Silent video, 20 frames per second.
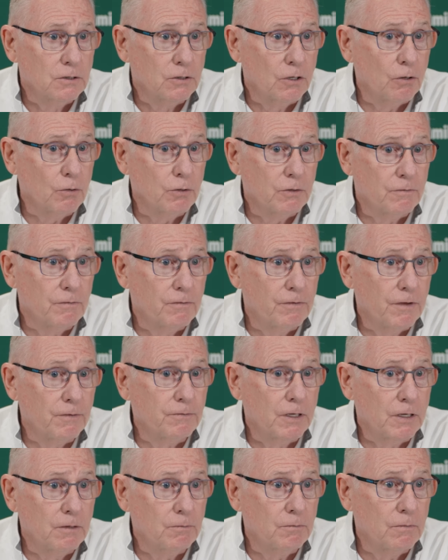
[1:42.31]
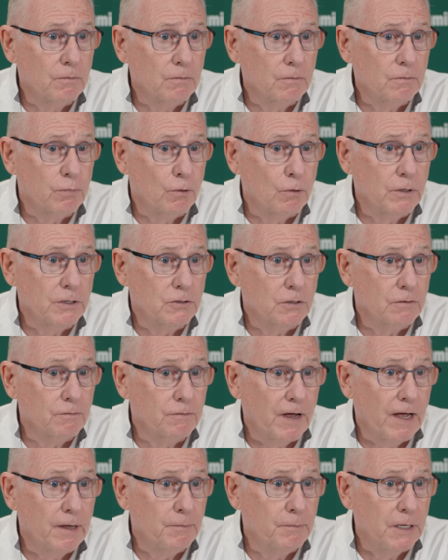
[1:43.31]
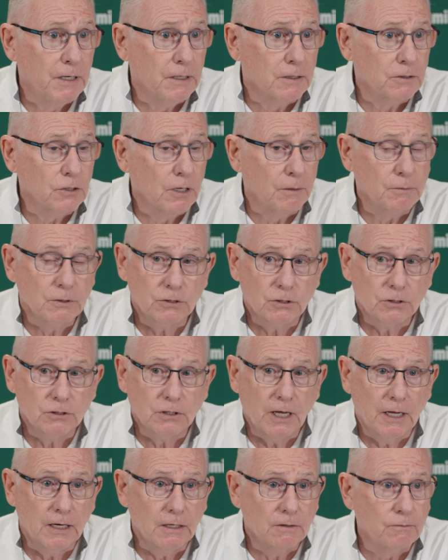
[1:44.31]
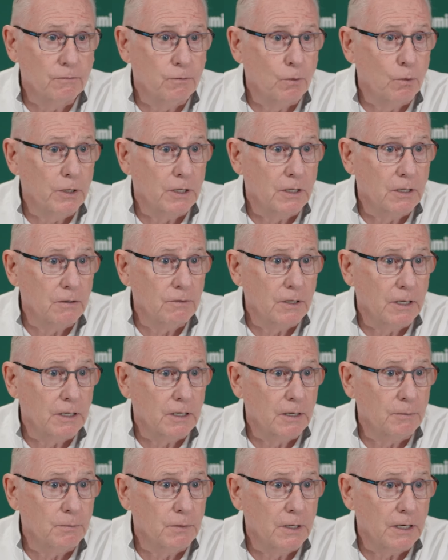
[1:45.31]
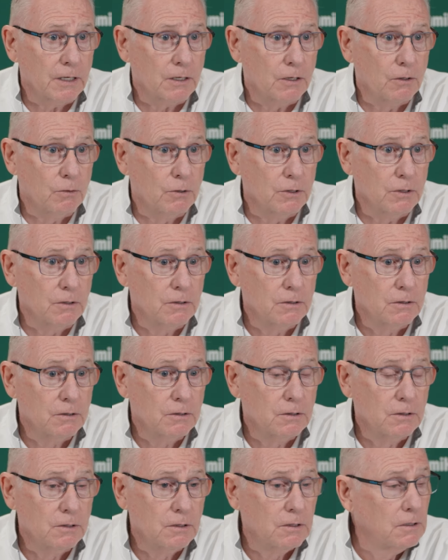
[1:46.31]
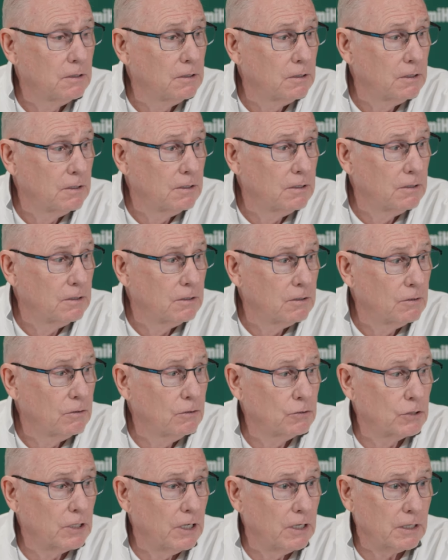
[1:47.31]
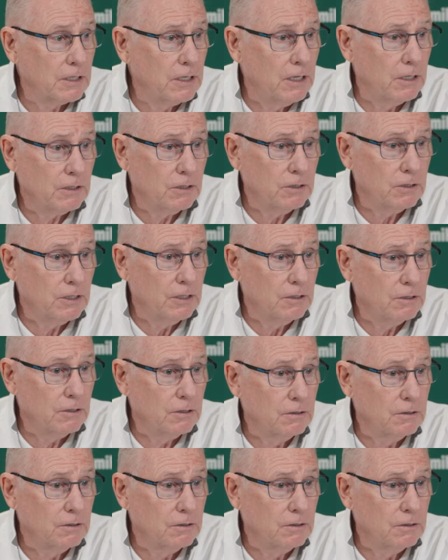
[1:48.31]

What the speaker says: Oh, and 15 points in 5 minutes. How much is that in 40 if they kept that going? Who's got a calculator?